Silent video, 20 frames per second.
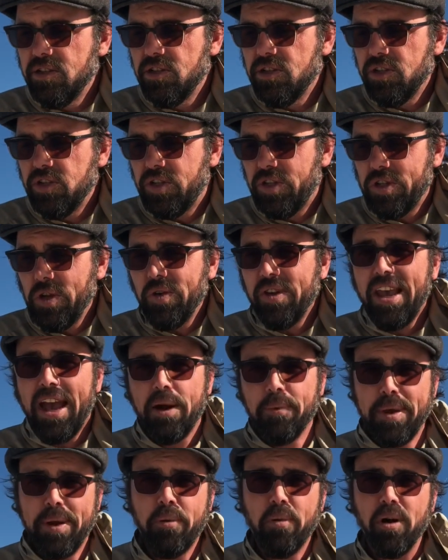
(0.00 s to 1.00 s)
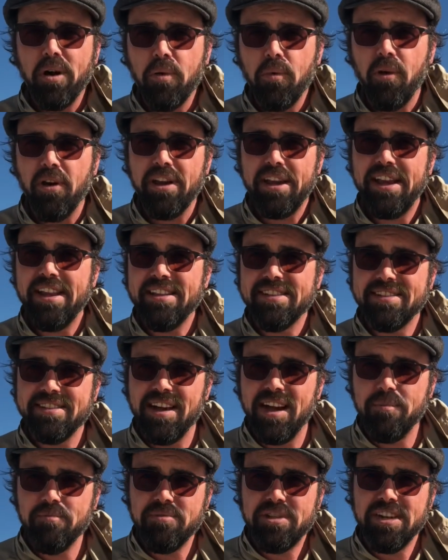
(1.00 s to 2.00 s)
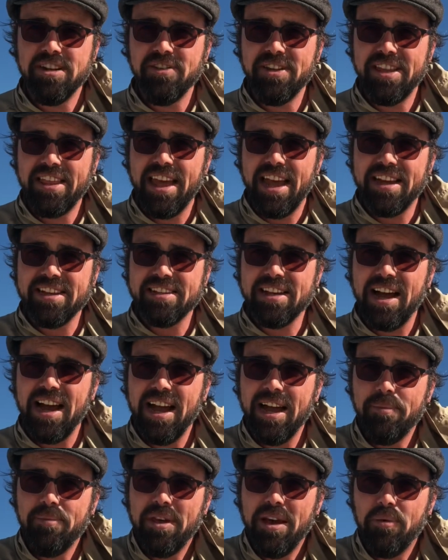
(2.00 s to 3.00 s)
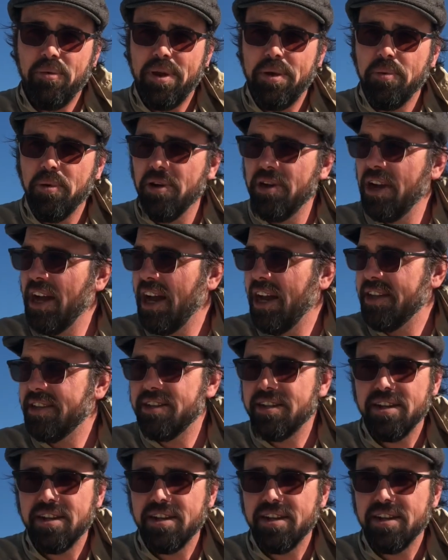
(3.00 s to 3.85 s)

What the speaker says: So yeah, we were working some during that time that we were not